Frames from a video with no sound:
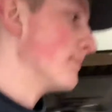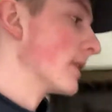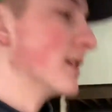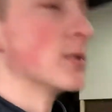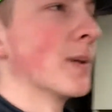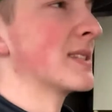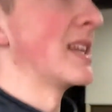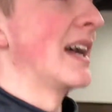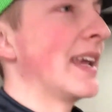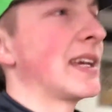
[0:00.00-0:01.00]
So it's
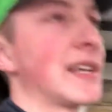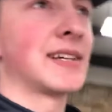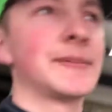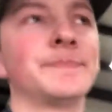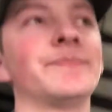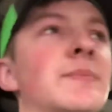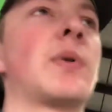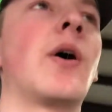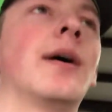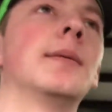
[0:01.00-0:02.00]
like
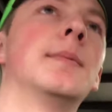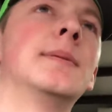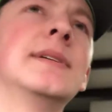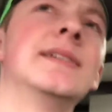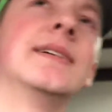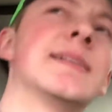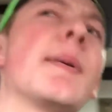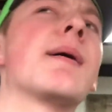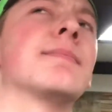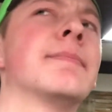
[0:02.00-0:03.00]
it's
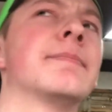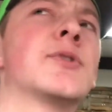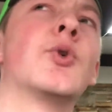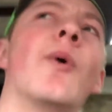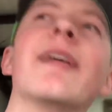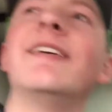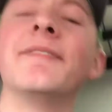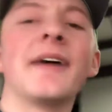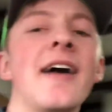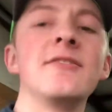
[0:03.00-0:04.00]
about
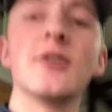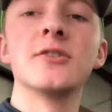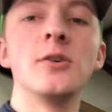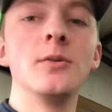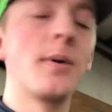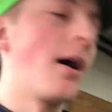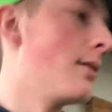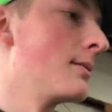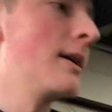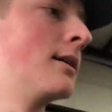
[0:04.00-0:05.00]
25 years old
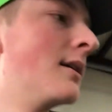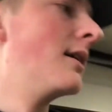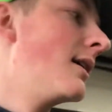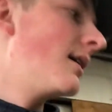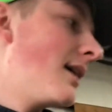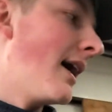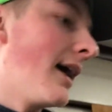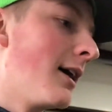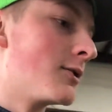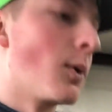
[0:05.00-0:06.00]
probably,
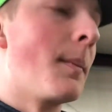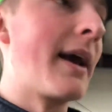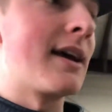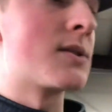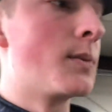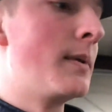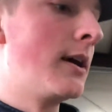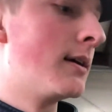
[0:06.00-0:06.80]
is what my guess would be.